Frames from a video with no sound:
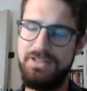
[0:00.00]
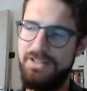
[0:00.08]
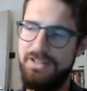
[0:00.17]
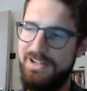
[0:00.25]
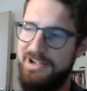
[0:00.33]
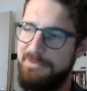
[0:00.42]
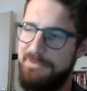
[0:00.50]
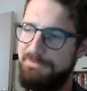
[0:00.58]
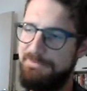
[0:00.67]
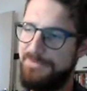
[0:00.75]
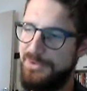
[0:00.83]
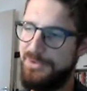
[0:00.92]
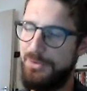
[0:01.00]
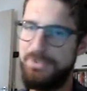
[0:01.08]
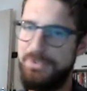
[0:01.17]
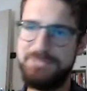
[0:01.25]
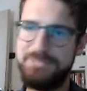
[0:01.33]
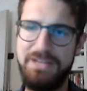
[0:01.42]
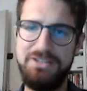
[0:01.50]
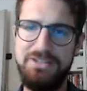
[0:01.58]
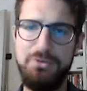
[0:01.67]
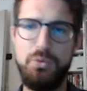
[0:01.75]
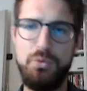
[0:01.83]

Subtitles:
perspective on